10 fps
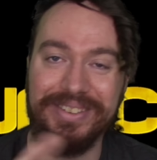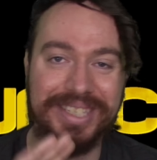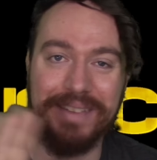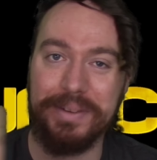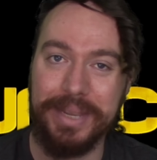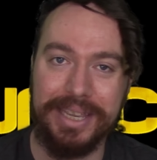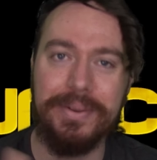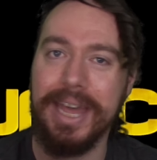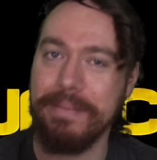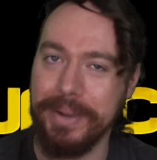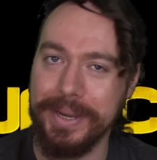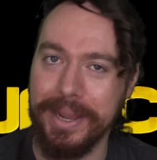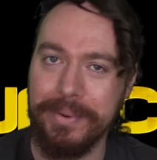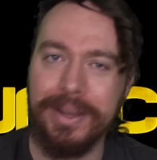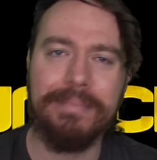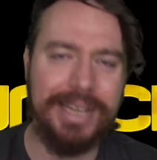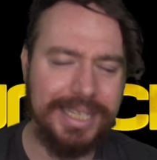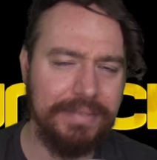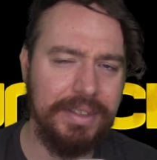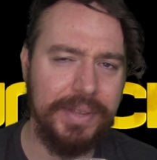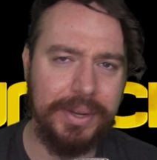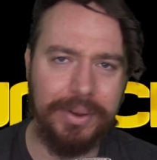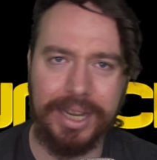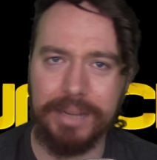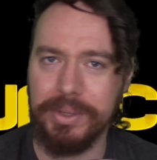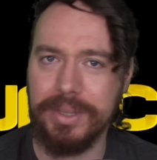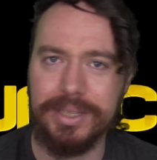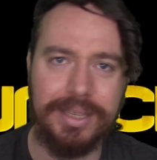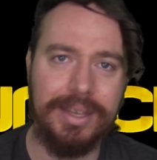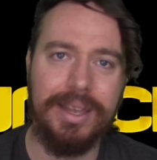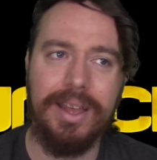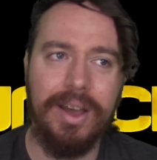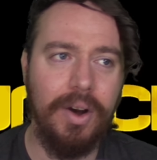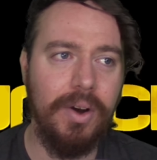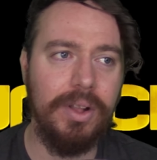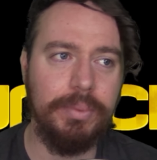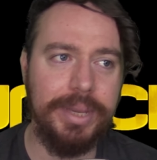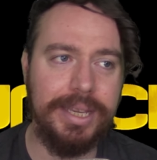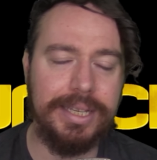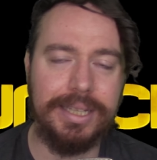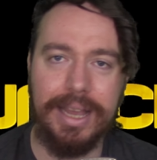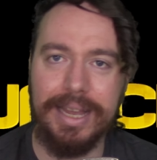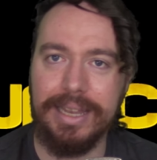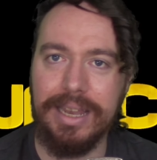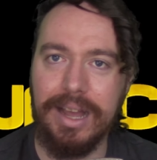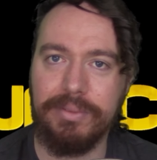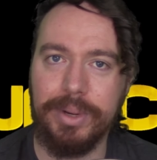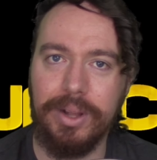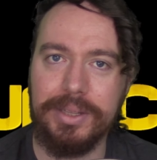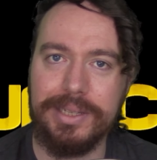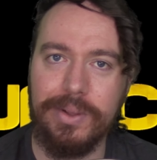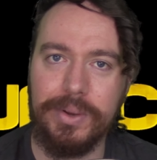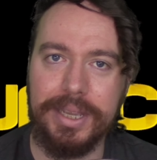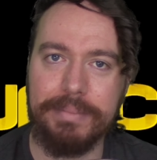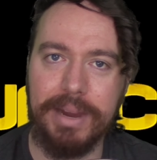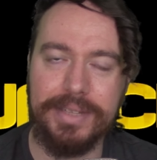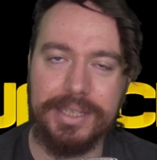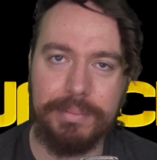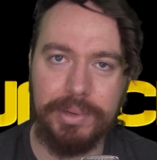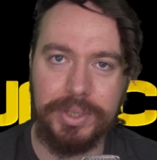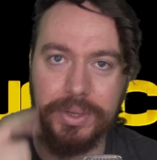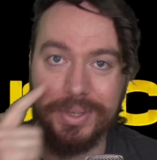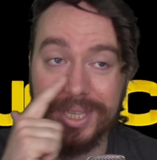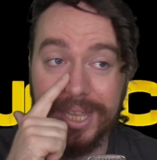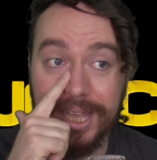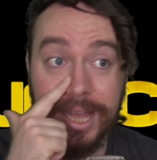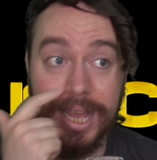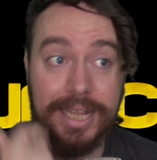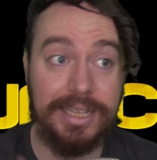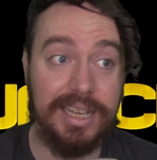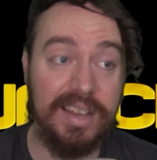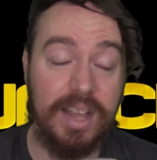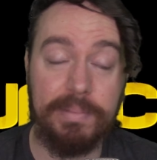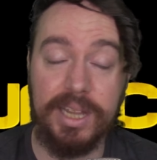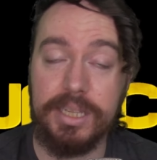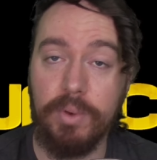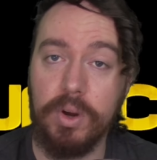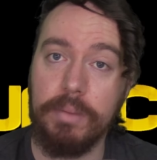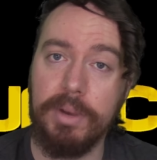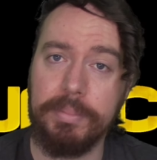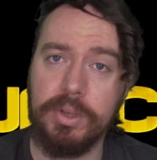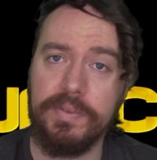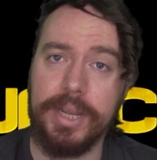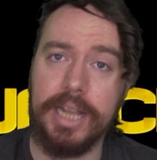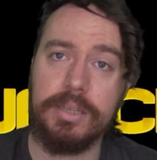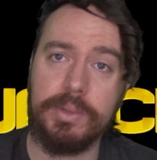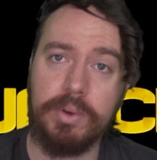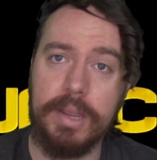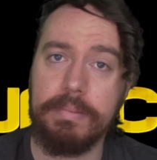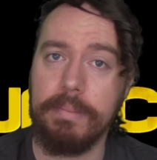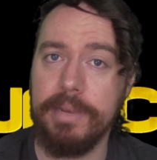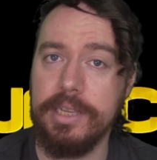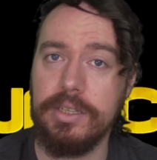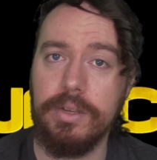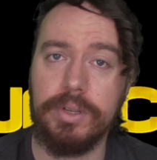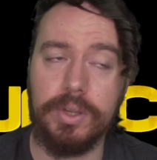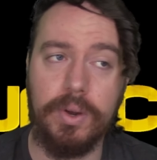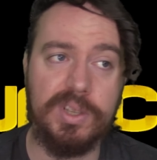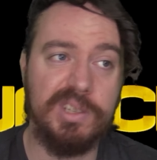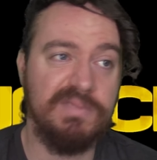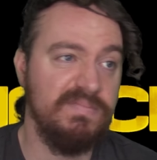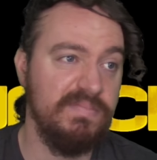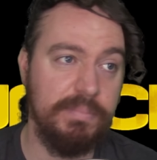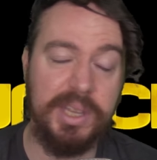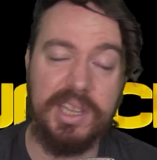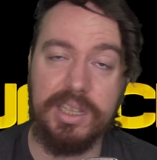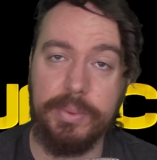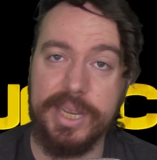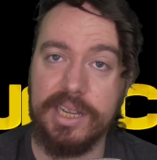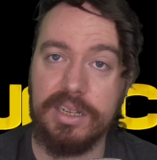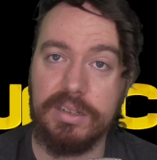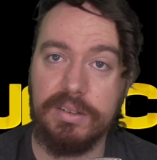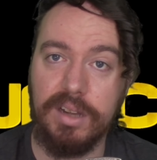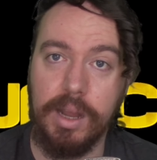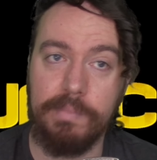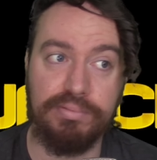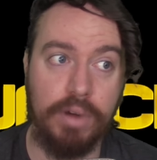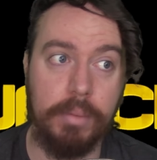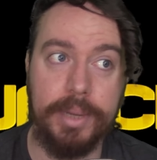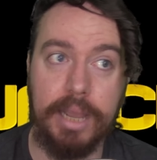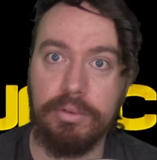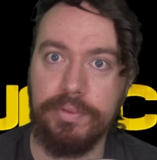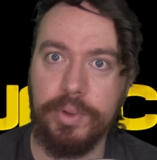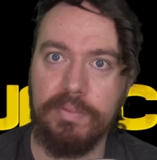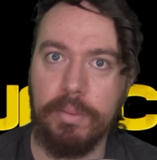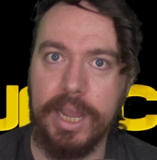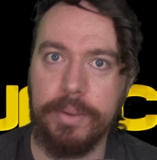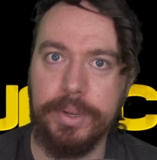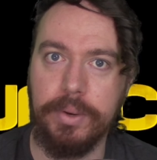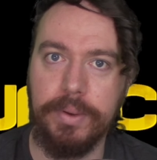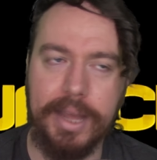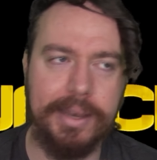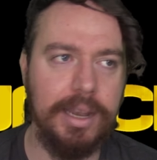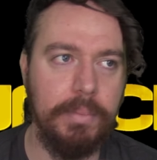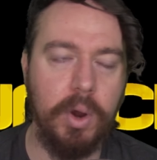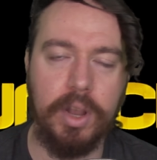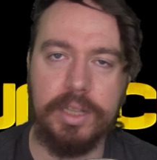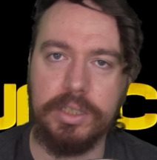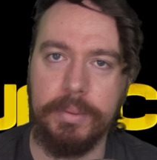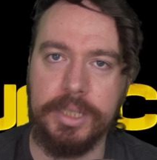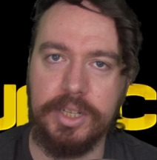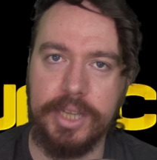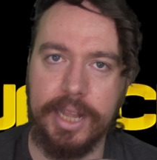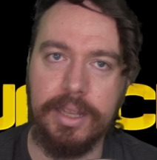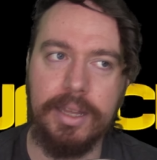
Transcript: this every week, you get it by now. Please give the video a like. I'm doing this all the week uh, long with all these Loki and Marvel Disney Plus shows, and uh, I got plenty more coming up, so if you can subscribe, please do, because of course, by the end of the weekend, I'll probably have a review up for Black Widow, and a lot more else coming to the channel.